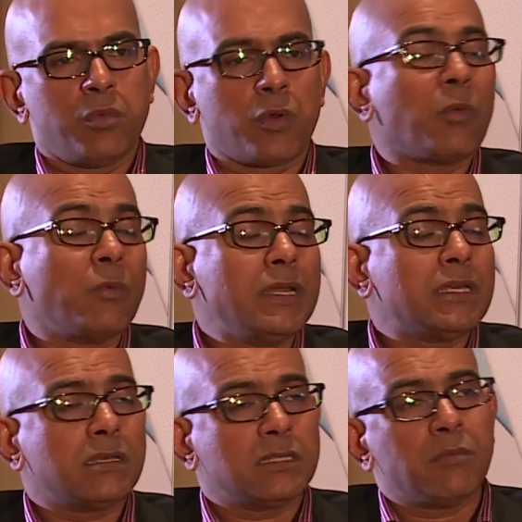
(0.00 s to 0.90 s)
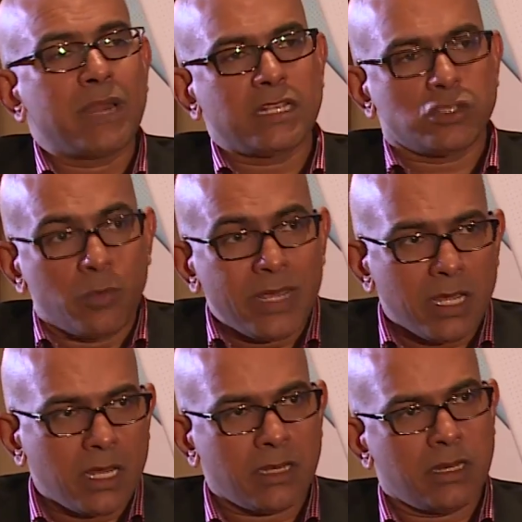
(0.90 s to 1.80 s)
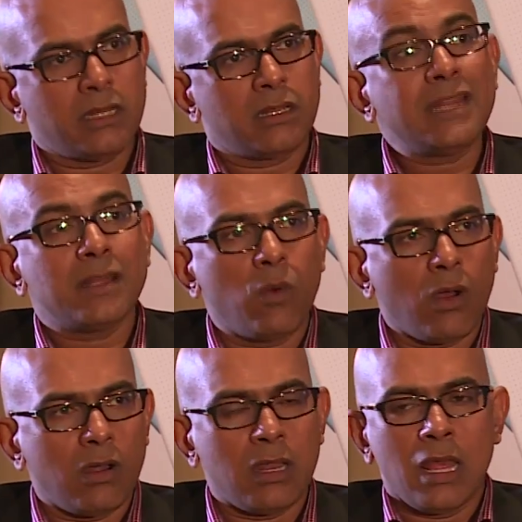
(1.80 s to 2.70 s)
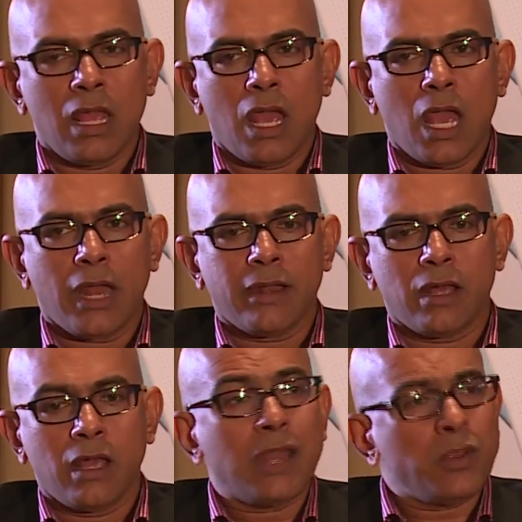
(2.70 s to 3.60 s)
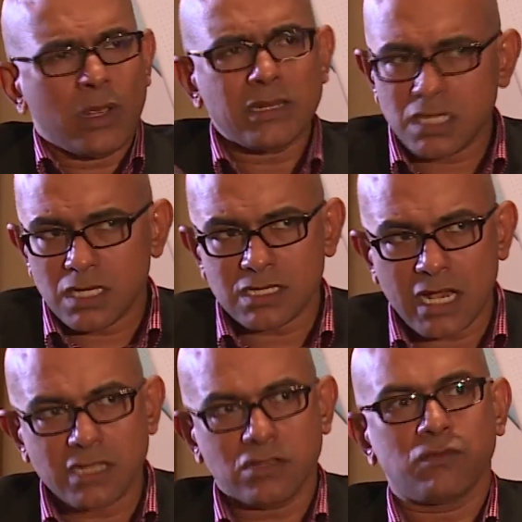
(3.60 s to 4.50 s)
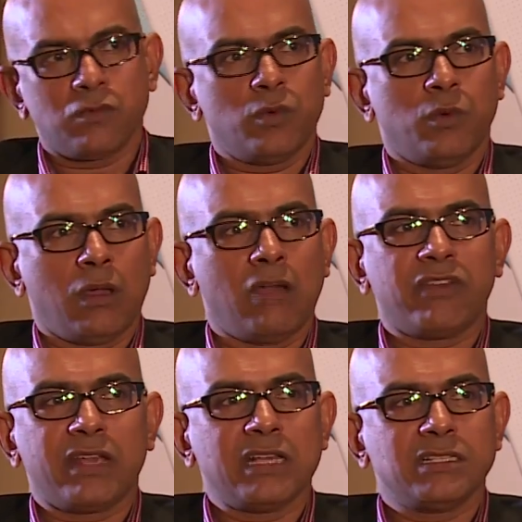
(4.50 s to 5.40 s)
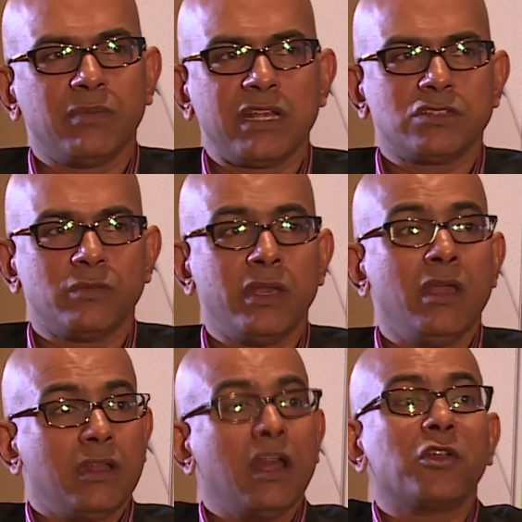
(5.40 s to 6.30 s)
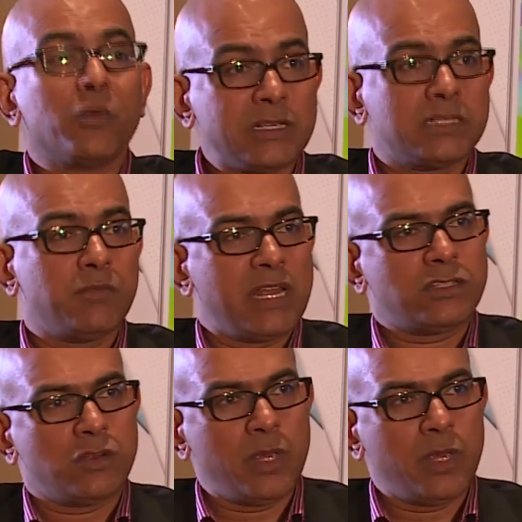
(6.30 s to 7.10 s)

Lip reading: probably the place to be in the world, and you can see the signs of Africa is a place to be. Nairobi is a place to